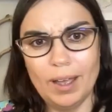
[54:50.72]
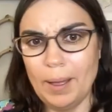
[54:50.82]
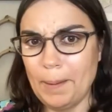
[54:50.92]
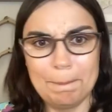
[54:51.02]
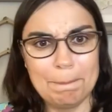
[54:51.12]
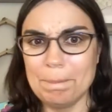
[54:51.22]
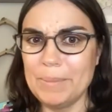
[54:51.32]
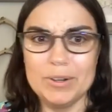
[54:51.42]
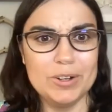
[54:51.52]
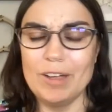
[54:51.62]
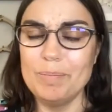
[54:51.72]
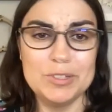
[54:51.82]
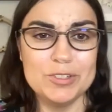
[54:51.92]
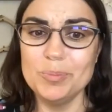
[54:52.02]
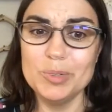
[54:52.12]
Um, there have
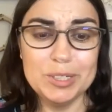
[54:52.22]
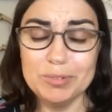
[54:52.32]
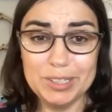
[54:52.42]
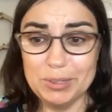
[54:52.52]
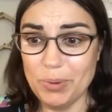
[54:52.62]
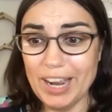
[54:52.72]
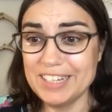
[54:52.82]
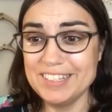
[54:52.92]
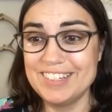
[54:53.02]
been some really, really wacky